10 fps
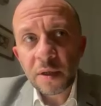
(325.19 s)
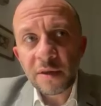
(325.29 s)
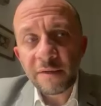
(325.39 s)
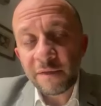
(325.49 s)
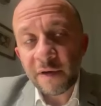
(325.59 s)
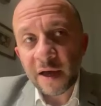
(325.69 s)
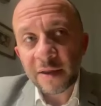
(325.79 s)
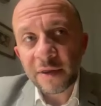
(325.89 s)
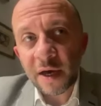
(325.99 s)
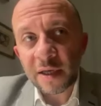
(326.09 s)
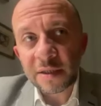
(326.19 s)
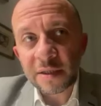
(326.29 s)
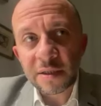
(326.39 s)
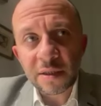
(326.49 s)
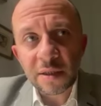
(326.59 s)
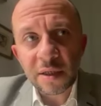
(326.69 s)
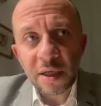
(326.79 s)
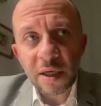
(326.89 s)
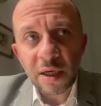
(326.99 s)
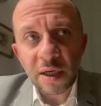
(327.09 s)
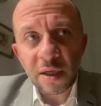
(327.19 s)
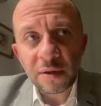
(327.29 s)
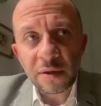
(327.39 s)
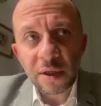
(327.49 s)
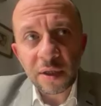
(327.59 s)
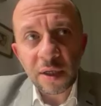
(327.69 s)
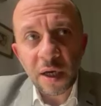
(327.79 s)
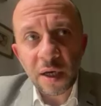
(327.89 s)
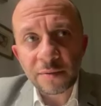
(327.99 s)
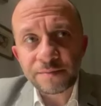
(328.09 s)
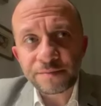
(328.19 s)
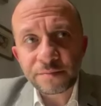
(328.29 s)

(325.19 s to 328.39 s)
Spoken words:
The fact that the